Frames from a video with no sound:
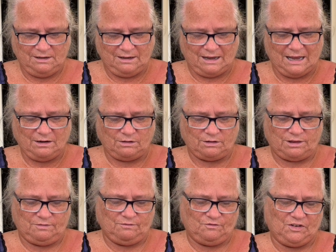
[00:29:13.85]
I don't
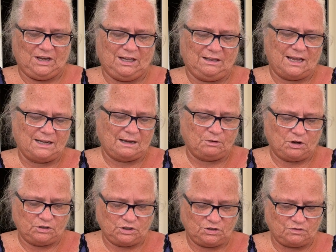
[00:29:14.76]
feel like I'm
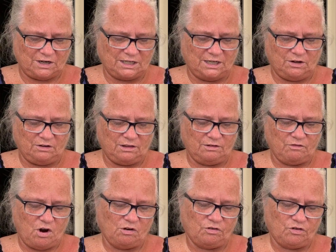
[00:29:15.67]
concentrating on the
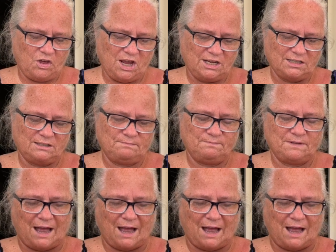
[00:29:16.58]
wrong things.